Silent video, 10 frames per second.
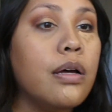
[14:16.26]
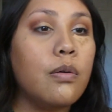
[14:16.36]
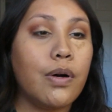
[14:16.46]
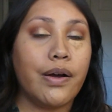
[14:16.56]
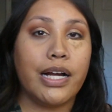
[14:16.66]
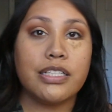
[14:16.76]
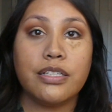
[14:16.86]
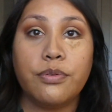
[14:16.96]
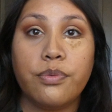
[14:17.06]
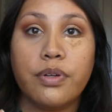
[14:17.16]
Well, I actually
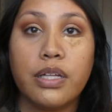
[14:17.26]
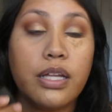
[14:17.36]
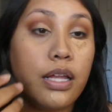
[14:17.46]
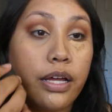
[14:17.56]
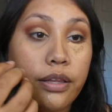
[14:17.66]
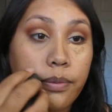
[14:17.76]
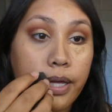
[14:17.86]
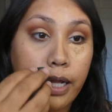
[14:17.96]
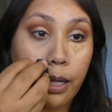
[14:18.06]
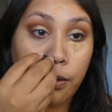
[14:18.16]
really like the way
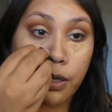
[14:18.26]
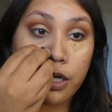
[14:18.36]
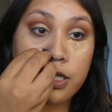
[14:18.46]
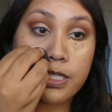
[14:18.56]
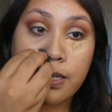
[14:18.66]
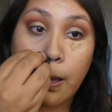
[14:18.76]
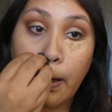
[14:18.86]
that looks.